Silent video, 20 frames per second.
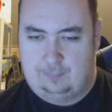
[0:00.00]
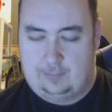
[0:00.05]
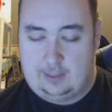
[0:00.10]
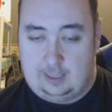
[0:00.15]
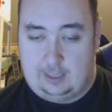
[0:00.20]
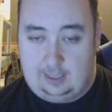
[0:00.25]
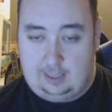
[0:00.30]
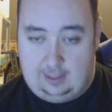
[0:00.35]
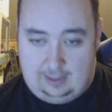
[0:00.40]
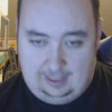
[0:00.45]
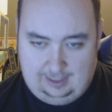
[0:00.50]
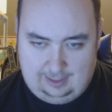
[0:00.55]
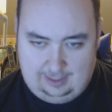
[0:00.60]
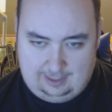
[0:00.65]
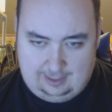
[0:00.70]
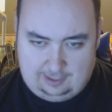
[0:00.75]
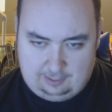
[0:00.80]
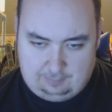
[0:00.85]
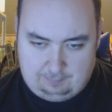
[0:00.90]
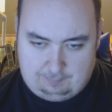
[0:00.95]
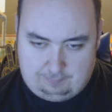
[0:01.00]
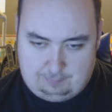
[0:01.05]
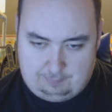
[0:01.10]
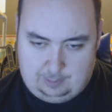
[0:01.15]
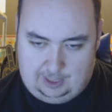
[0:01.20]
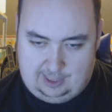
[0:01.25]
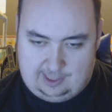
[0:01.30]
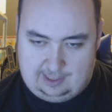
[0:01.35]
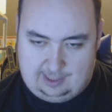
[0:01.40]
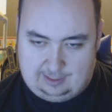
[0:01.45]
I think these are
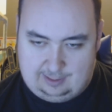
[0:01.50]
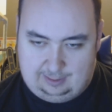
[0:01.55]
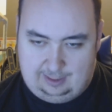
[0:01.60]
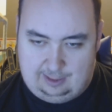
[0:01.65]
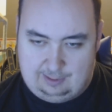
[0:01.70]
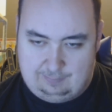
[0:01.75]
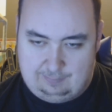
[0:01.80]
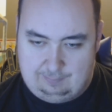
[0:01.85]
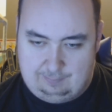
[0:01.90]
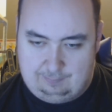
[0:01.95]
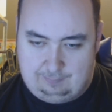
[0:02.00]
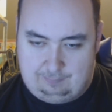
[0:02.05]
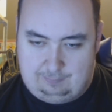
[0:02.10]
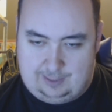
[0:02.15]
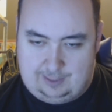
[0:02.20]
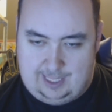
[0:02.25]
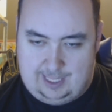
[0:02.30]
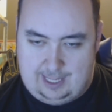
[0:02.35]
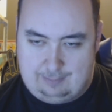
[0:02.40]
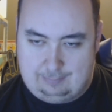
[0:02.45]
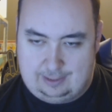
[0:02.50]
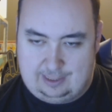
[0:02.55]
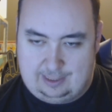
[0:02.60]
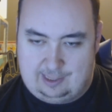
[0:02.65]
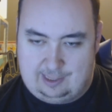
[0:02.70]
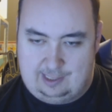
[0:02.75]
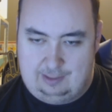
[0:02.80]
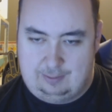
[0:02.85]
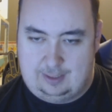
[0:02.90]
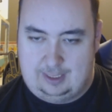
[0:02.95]
basically some gambits
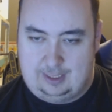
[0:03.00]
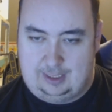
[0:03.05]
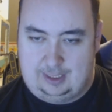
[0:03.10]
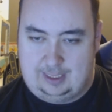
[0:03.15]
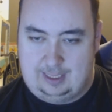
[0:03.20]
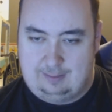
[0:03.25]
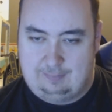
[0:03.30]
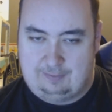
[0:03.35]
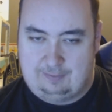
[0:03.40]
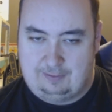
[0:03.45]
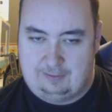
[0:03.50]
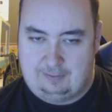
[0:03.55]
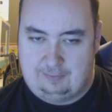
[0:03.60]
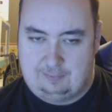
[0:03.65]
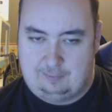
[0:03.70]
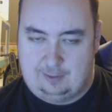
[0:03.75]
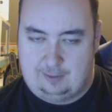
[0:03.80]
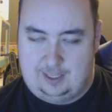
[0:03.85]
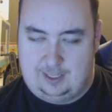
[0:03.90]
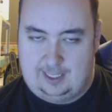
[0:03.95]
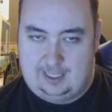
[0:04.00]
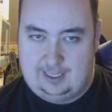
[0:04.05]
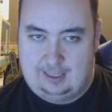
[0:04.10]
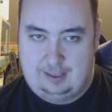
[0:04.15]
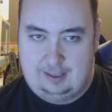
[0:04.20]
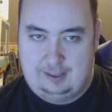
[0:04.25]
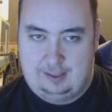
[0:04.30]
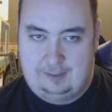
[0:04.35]
that you can get for free.